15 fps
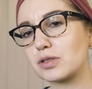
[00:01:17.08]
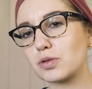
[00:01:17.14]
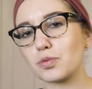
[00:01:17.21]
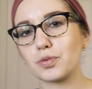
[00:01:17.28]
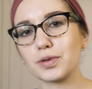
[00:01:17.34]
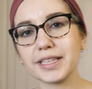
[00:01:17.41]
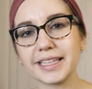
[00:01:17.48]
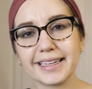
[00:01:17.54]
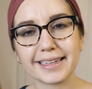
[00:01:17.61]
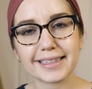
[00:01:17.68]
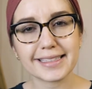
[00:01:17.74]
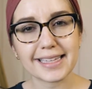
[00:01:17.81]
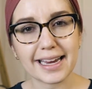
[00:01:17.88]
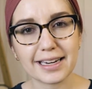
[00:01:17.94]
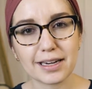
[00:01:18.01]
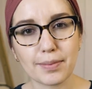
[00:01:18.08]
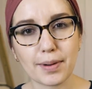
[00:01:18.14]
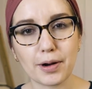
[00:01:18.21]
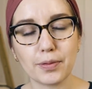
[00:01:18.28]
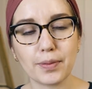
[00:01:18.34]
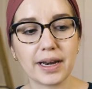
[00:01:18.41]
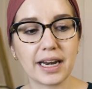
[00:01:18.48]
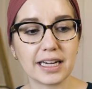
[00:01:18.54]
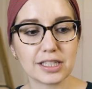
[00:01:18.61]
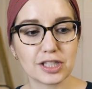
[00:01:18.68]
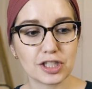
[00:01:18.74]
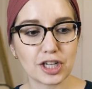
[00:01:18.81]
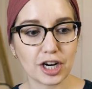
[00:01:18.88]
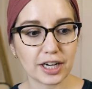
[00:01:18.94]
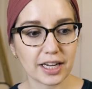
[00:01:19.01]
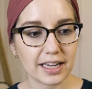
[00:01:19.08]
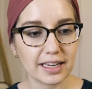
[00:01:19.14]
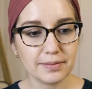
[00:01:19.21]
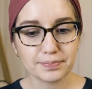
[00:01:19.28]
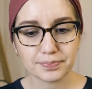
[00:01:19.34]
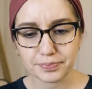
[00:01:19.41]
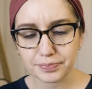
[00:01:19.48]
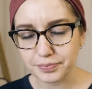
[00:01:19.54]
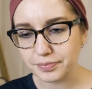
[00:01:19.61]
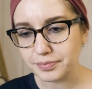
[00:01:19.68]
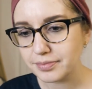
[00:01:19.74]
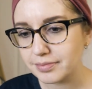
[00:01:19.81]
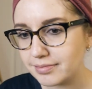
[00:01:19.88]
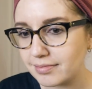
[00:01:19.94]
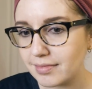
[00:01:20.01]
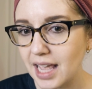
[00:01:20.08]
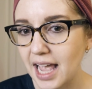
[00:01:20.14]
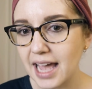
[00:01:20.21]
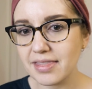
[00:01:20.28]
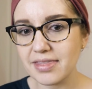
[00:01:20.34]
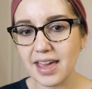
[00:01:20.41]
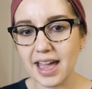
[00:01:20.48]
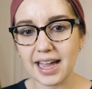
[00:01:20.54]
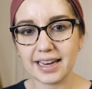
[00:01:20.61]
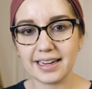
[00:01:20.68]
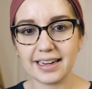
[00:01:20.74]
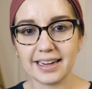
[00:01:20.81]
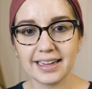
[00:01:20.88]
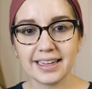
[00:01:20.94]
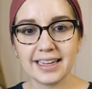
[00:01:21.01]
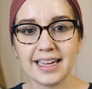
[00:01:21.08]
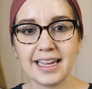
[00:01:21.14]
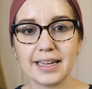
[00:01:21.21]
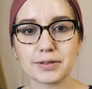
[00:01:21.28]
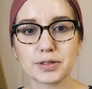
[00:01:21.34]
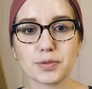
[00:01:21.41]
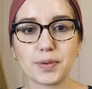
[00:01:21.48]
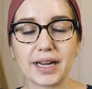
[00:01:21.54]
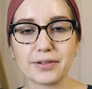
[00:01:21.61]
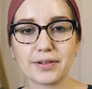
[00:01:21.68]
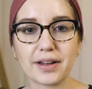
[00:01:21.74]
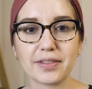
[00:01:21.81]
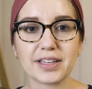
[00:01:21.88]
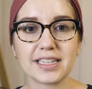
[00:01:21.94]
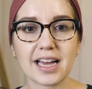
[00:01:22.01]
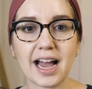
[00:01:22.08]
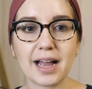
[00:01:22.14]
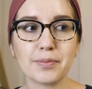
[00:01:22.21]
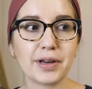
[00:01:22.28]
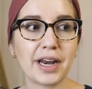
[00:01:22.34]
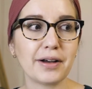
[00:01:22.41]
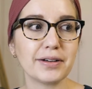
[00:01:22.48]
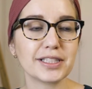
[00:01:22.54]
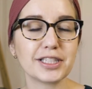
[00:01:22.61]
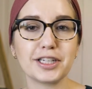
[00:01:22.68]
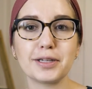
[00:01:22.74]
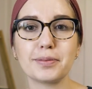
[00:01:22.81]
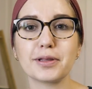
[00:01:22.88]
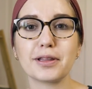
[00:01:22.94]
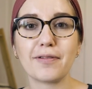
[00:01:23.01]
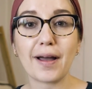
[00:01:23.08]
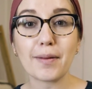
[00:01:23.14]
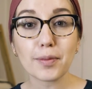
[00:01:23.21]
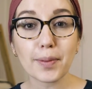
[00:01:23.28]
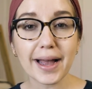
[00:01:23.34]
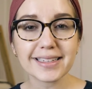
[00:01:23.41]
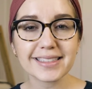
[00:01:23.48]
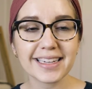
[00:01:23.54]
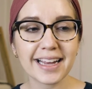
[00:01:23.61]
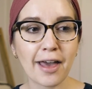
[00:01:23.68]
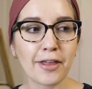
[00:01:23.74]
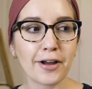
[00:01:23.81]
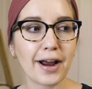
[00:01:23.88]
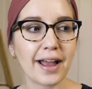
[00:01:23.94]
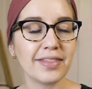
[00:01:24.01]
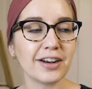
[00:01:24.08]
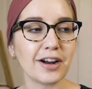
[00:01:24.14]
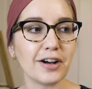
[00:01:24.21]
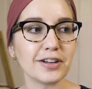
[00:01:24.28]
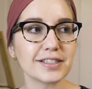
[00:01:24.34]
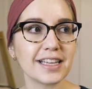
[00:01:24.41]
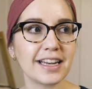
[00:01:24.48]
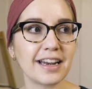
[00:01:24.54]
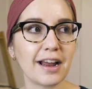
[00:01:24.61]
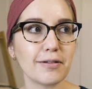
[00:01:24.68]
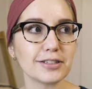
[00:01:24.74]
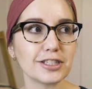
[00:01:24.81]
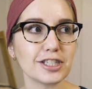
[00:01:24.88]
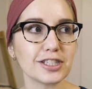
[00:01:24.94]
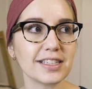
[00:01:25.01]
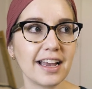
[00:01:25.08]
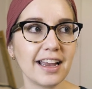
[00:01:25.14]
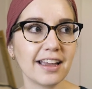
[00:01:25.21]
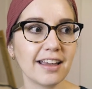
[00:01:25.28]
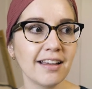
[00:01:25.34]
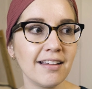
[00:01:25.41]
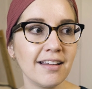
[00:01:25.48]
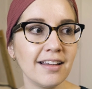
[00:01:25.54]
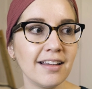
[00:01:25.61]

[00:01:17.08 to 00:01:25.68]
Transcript: I was really excited about when I started. And then it was right around the time when I was starting to put the fiber packs together and then all of a sudden I was just like